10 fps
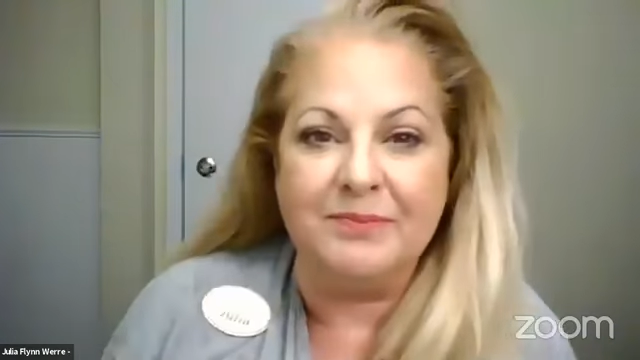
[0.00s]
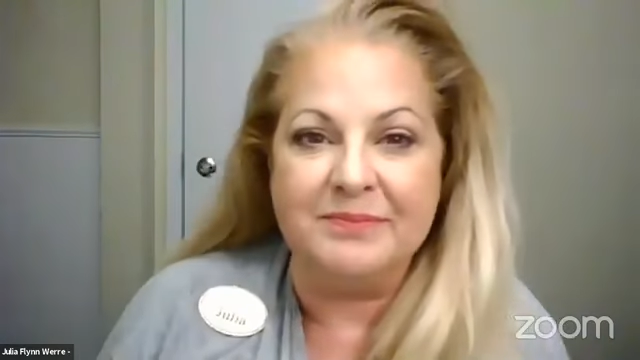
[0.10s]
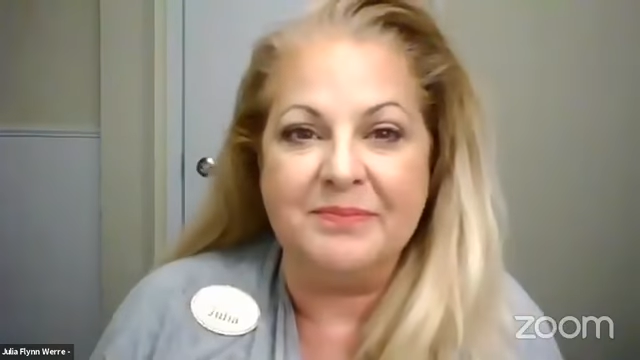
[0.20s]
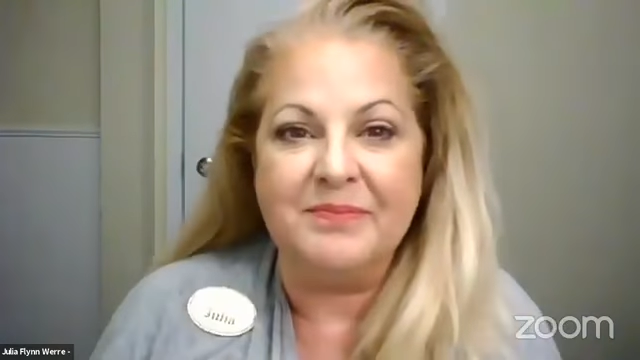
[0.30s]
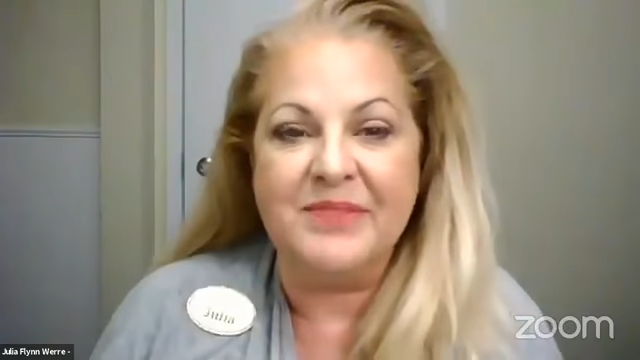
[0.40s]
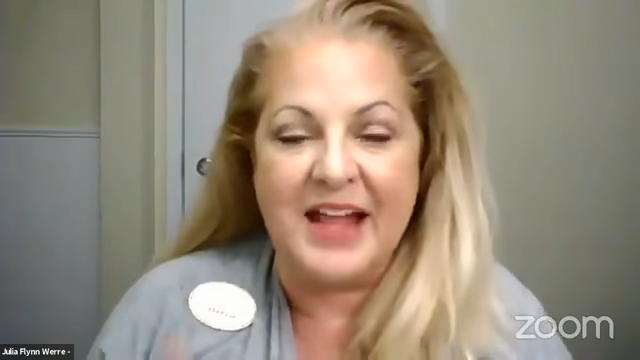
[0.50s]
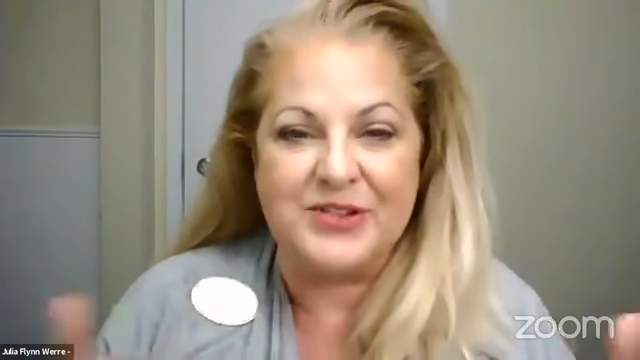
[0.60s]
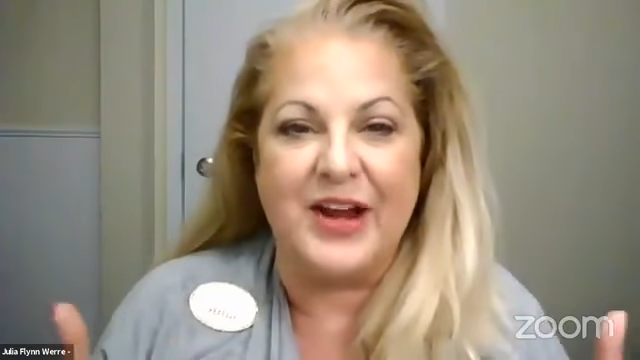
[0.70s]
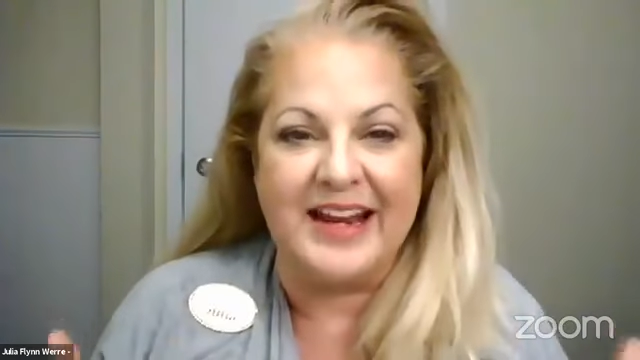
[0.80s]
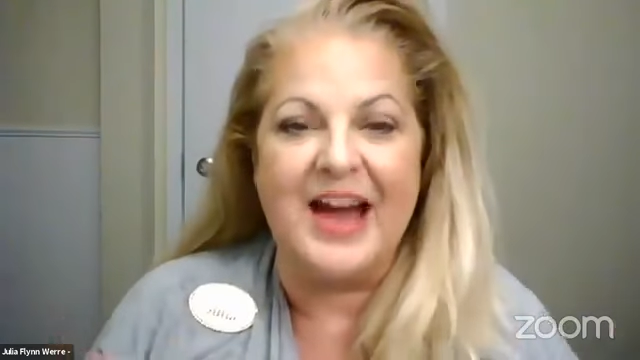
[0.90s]
That's right,
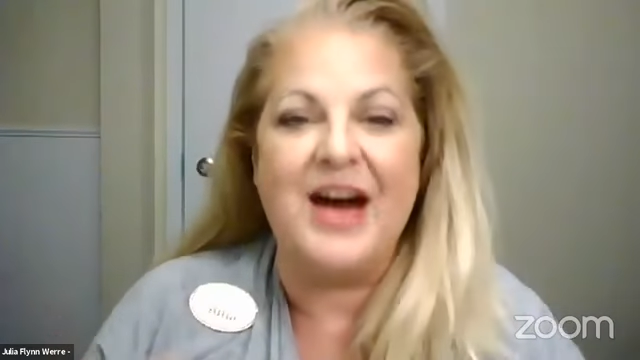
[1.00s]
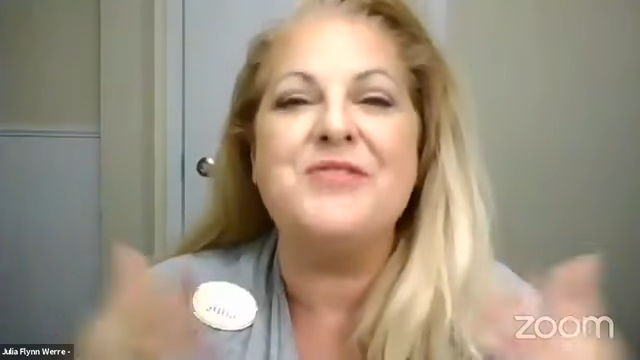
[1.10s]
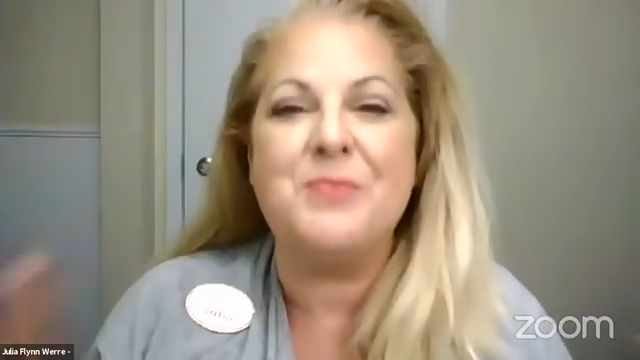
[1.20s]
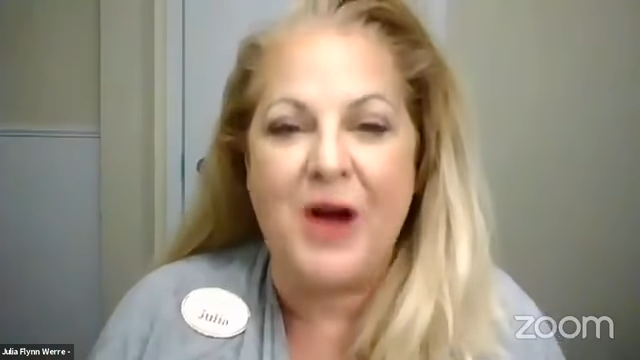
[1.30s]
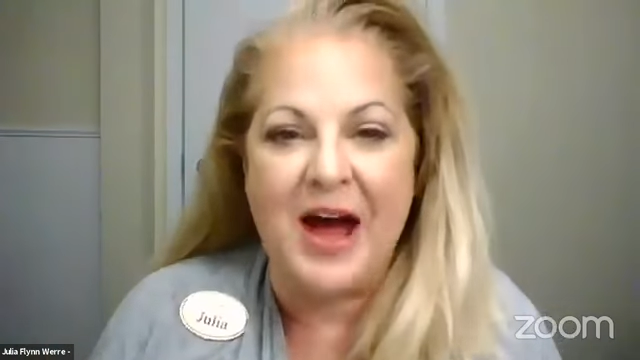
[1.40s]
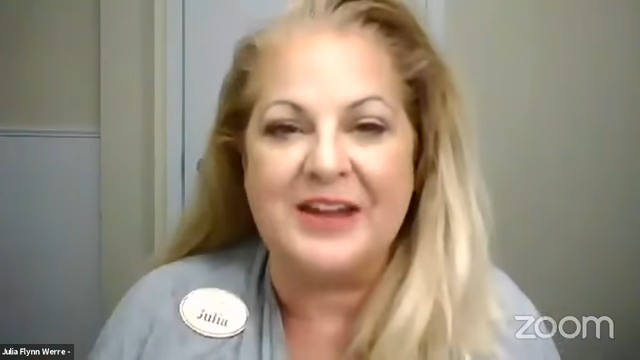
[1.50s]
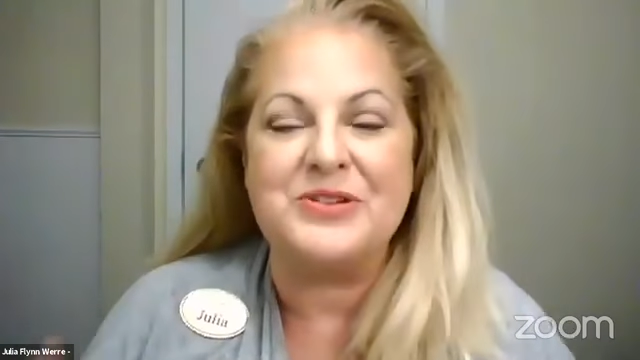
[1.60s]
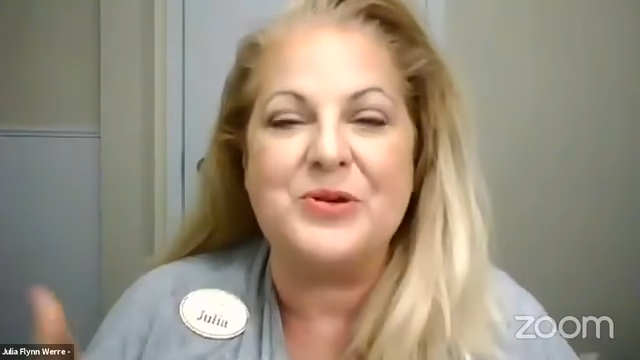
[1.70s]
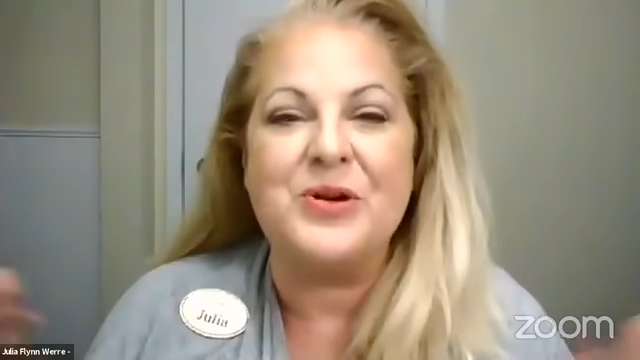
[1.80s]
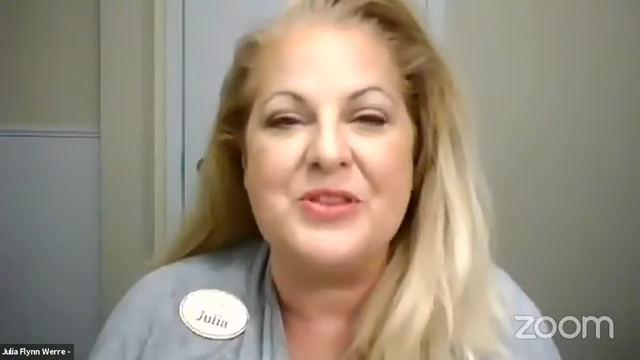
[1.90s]
of the product
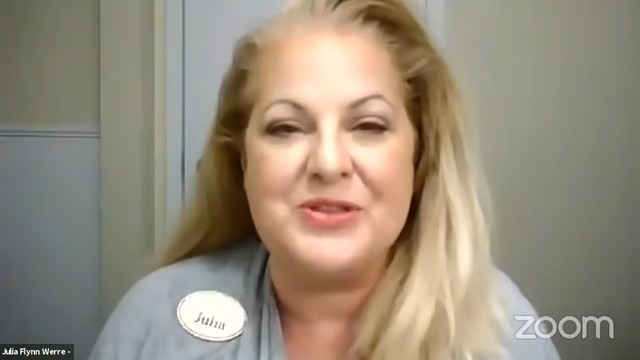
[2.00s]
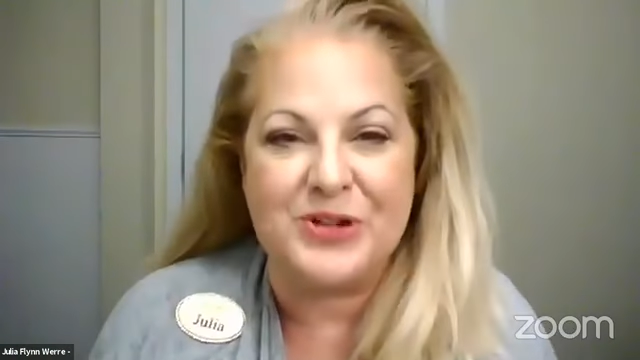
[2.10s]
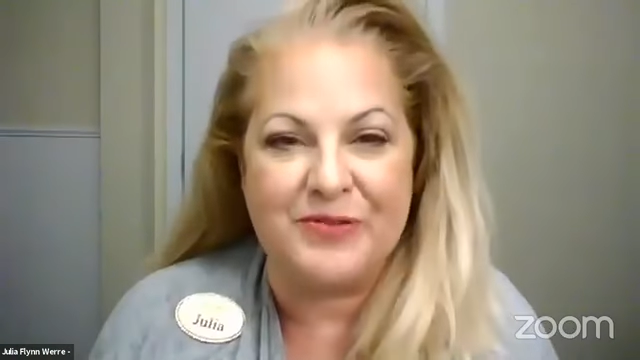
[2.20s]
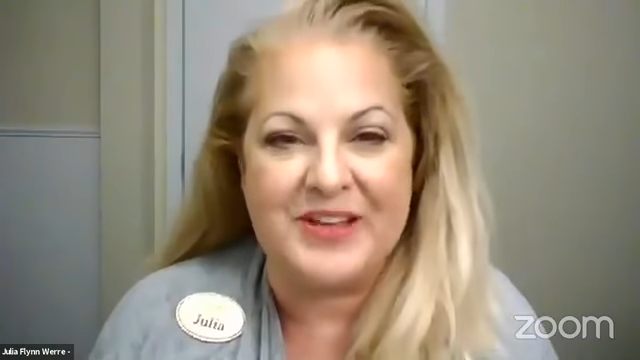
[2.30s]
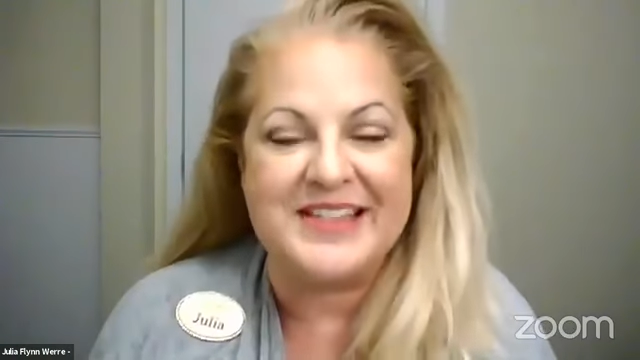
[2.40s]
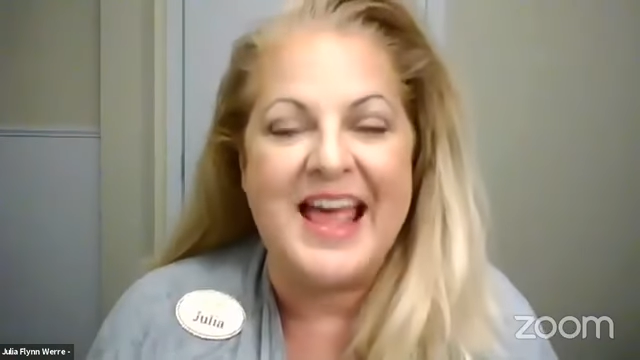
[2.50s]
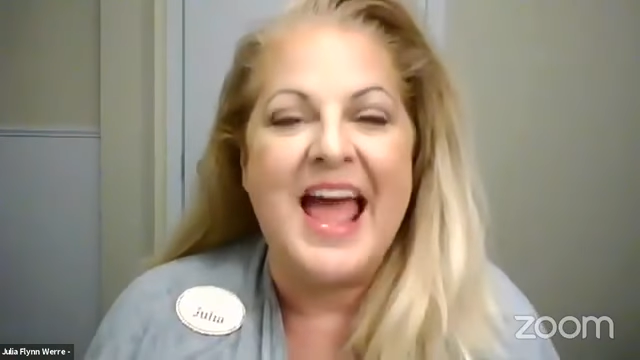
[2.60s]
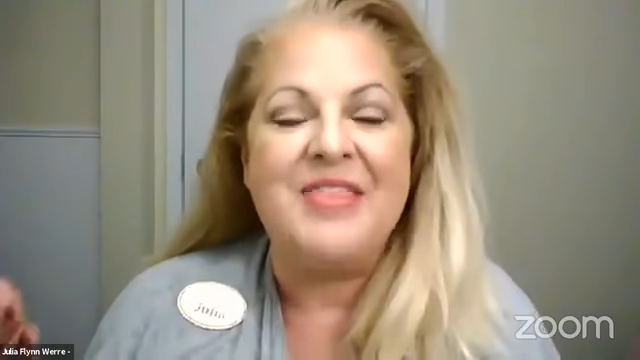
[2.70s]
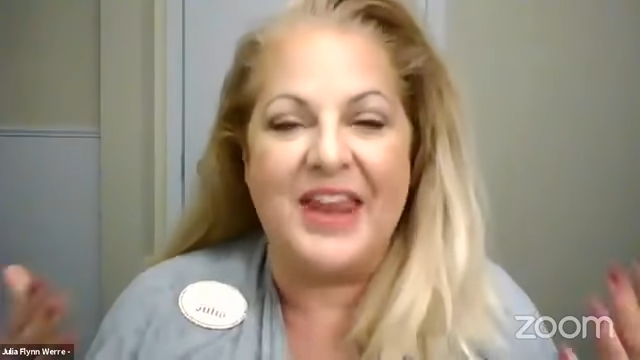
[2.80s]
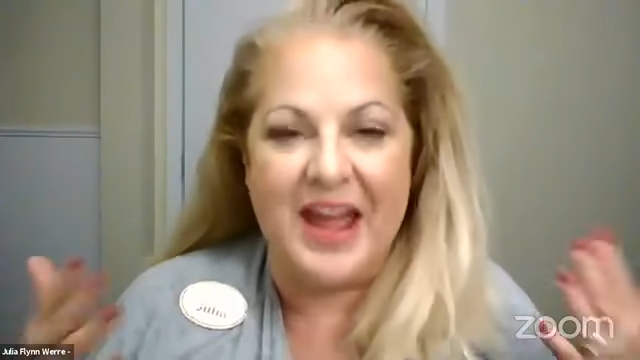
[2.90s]
or the service
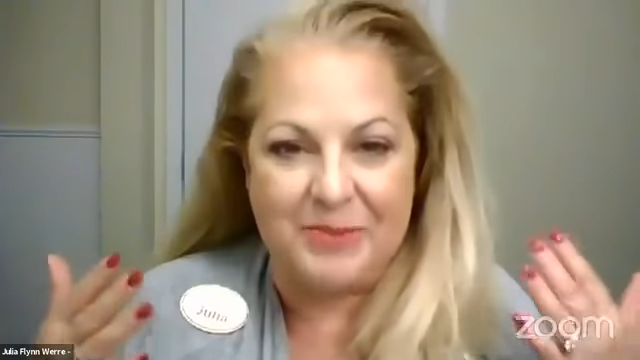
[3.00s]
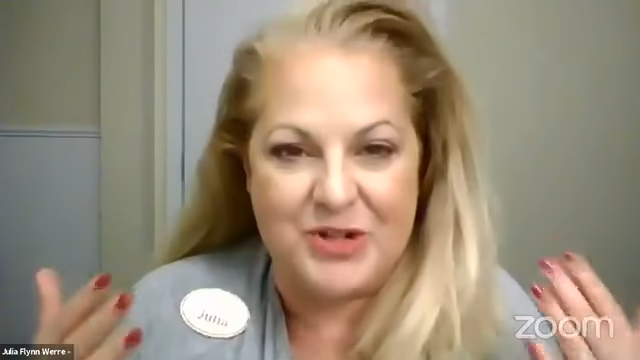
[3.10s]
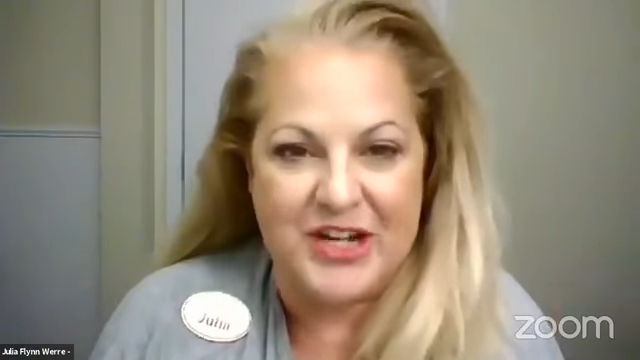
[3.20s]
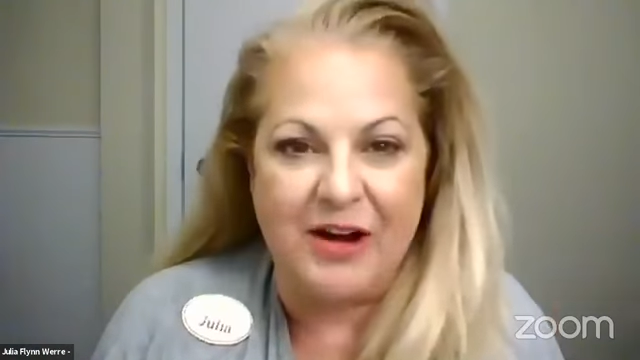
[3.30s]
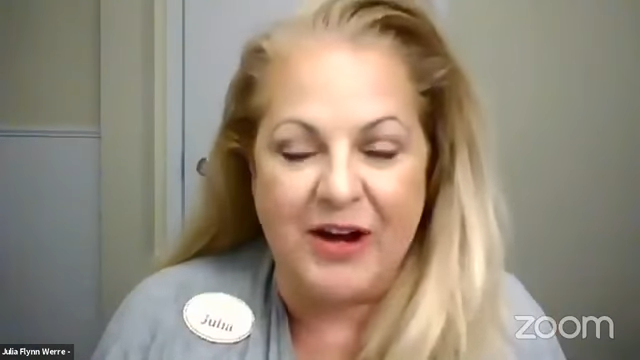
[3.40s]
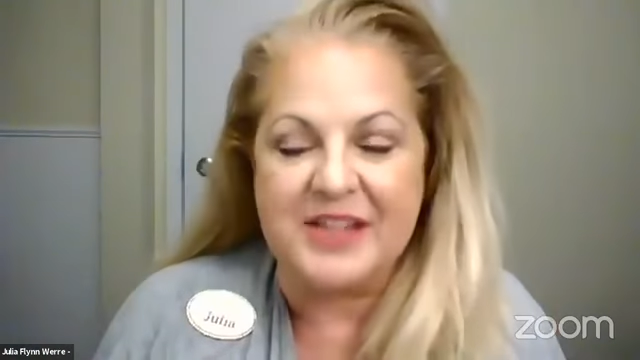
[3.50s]
that I'm sharing.